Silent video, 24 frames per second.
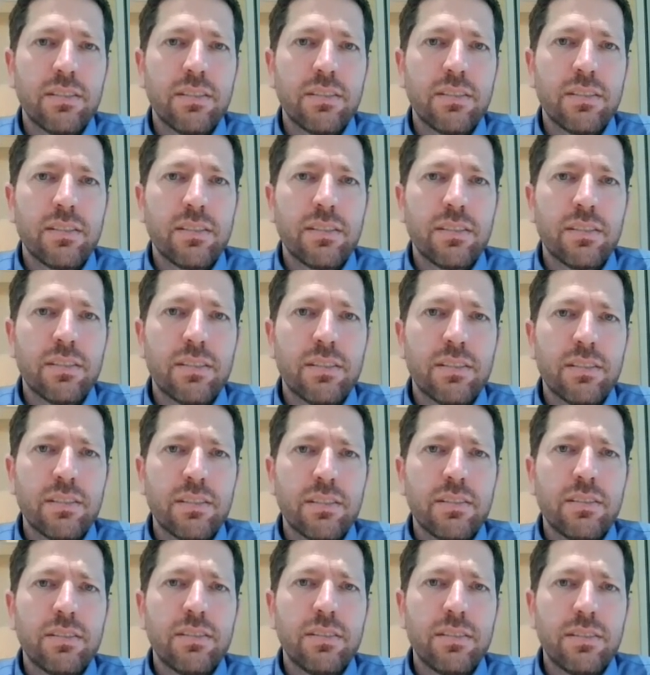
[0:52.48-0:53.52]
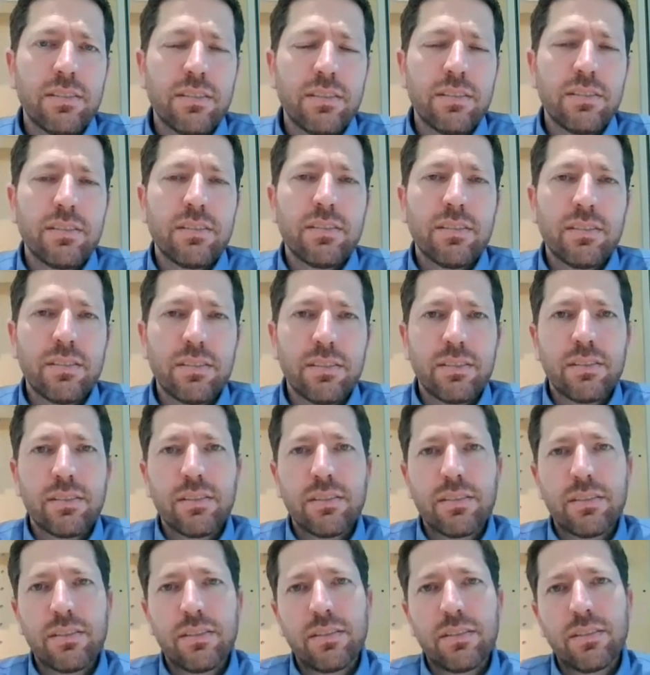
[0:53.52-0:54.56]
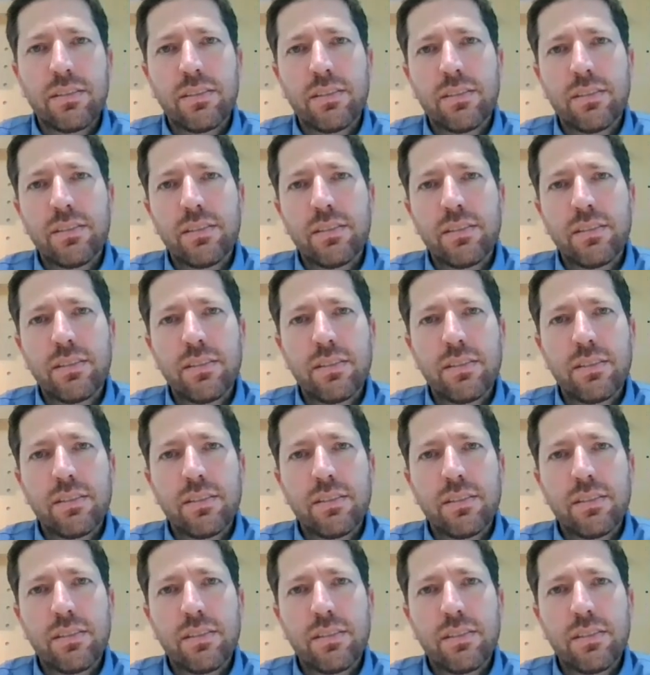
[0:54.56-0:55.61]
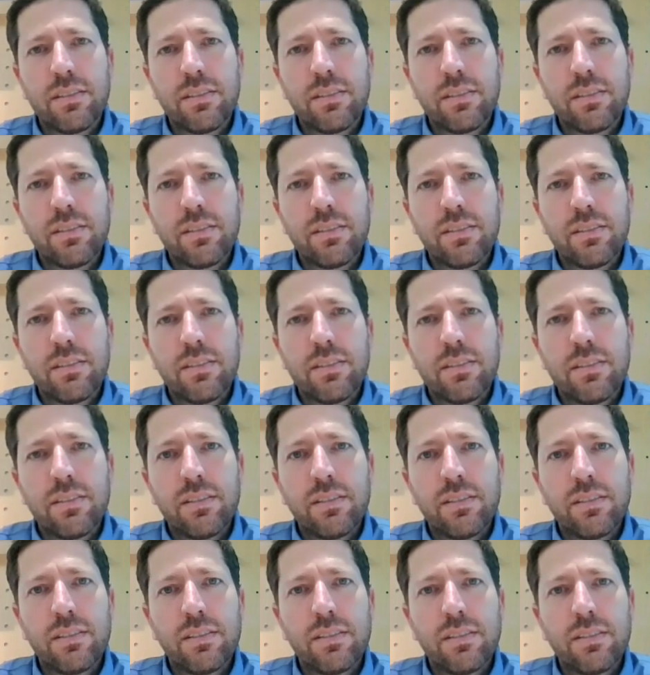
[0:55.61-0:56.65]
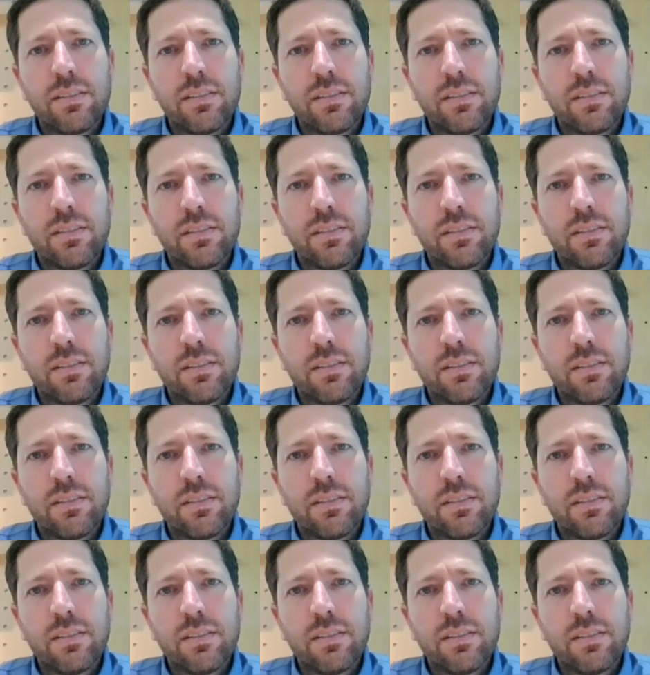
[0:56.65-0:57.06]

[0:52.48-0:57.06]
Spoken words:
(silent)